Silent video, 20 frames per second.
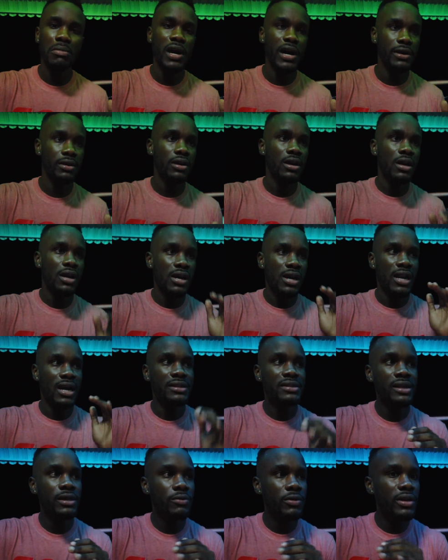but
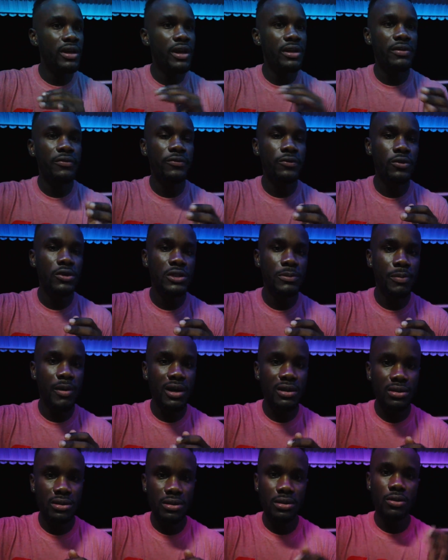I think with any food
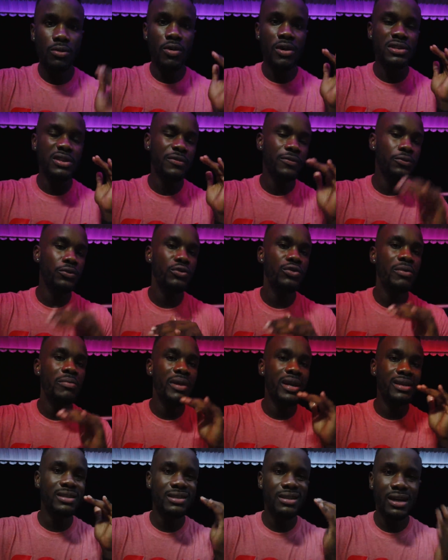spot, once the food
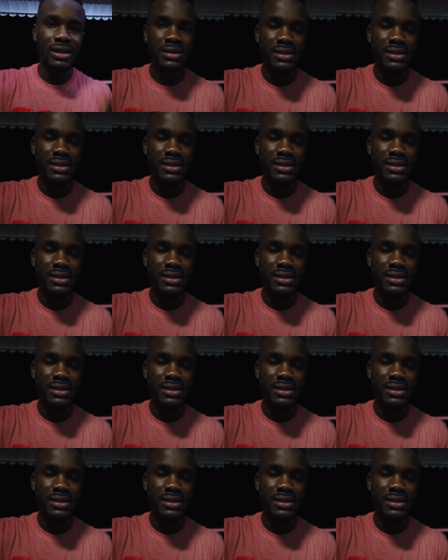remains